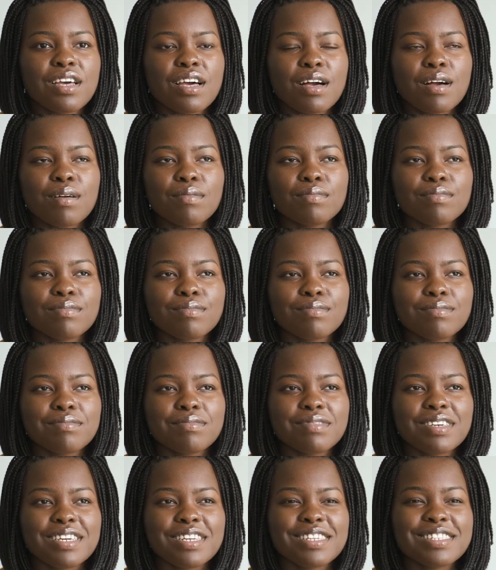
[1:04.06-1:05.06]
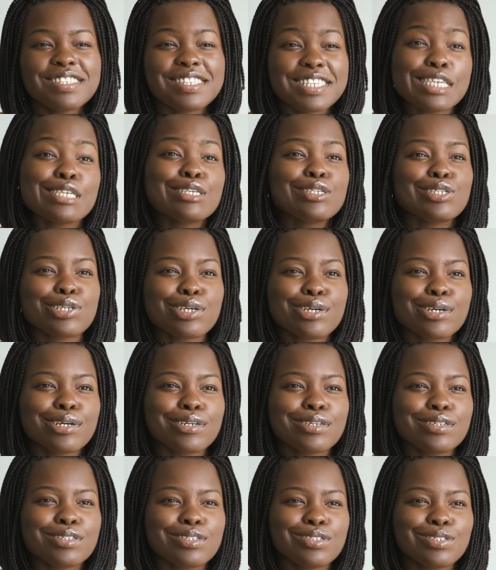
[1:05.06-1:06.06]
And it's
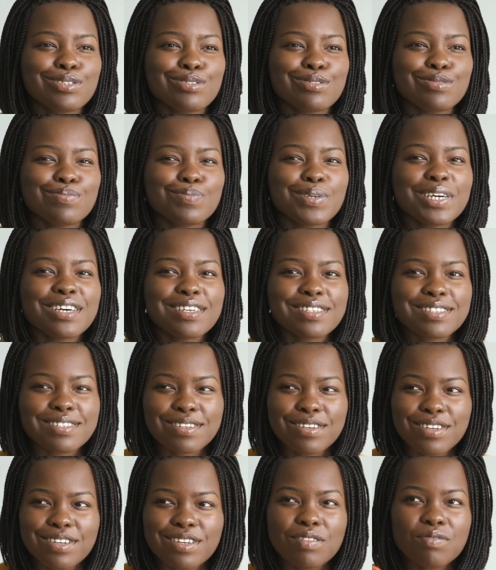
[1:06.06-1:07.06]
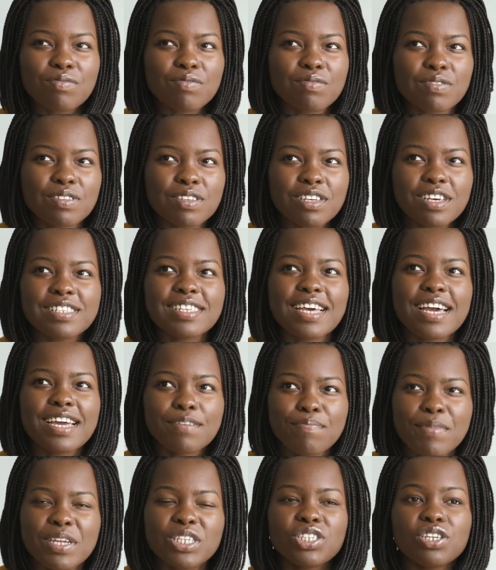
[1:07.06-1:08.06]
easier to, because I
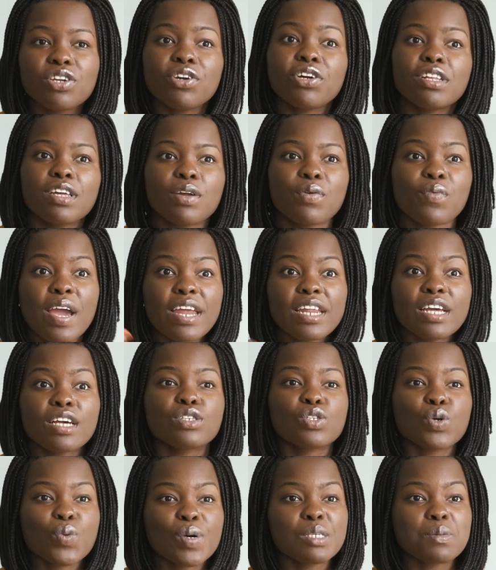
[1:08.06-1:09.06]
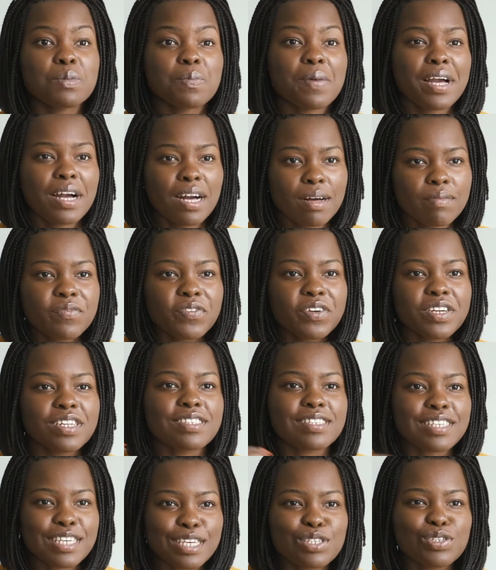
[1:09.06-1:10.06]
had mentioned earlier, writing has always been my comfort.
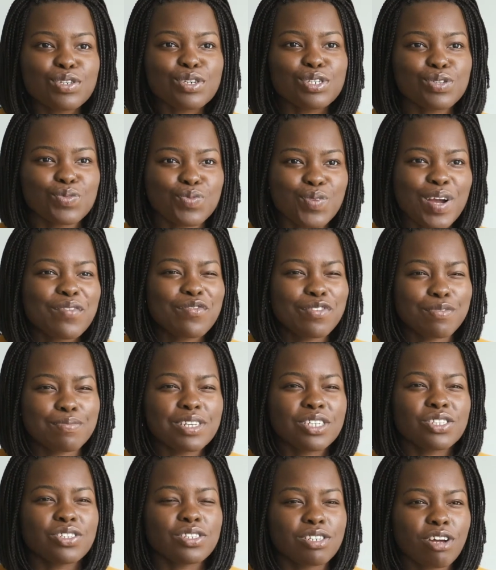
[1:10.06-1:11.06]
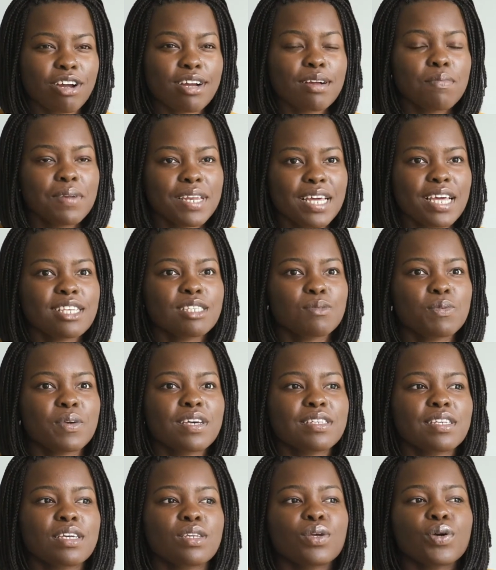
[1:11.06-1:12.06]
It's easier to write from such a dark place
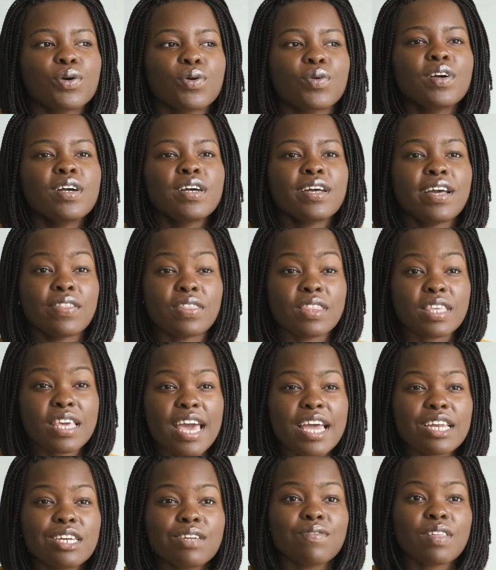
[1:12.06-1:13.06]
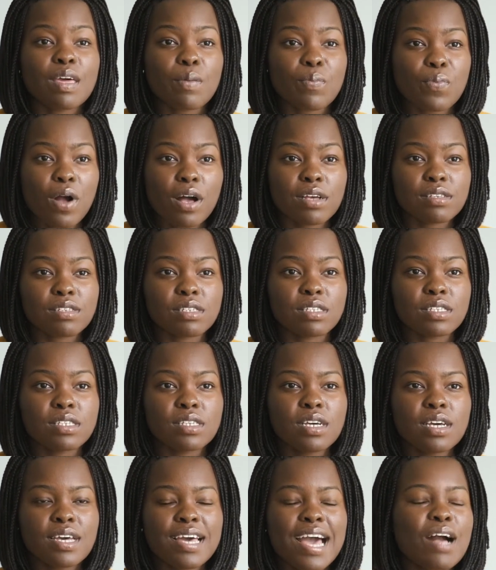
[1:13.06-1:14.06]
because I know at the end of that process,
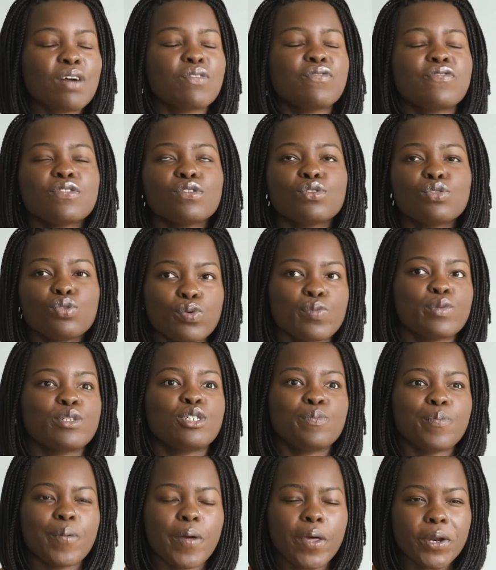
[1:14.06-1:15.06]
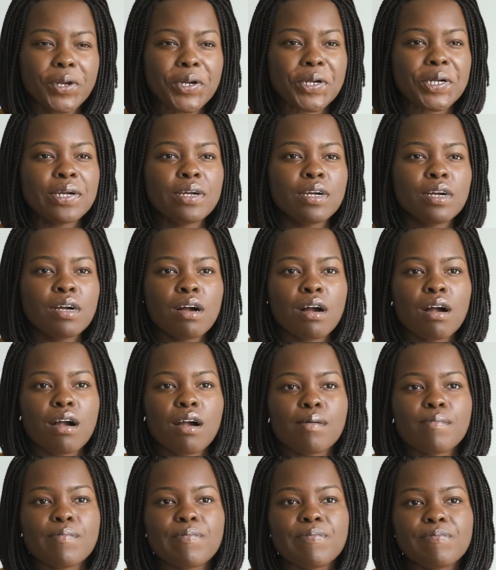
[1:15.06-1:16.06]
I'll feel so much better.
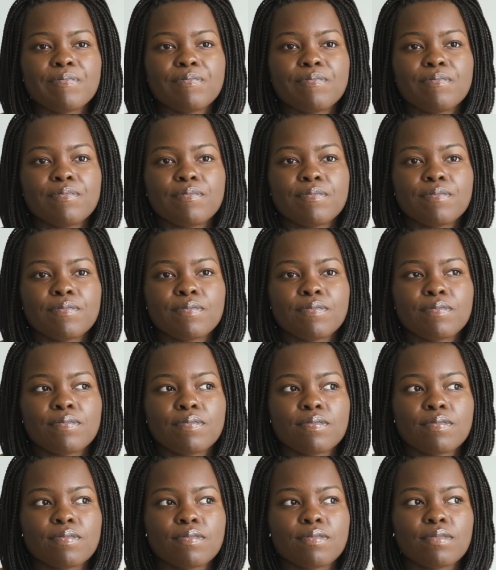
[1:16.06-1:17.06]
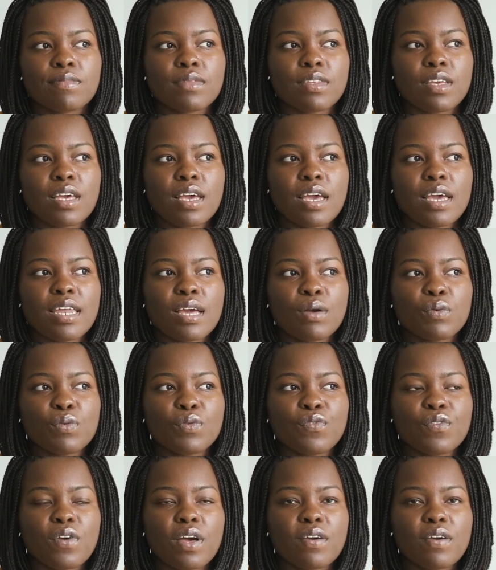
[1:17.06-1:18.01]
And I would